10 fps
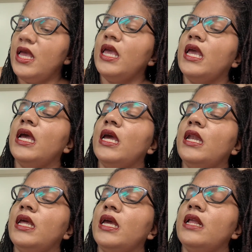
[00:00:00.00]

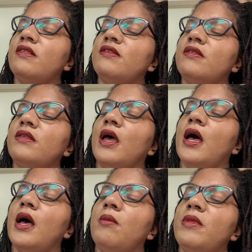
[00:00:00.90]
And it
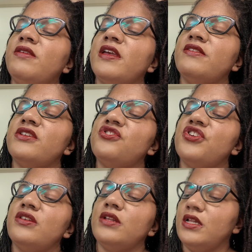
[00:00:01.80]
says it
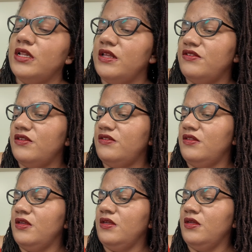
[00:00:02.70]
gently
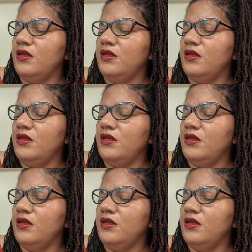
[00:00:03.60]
cleanses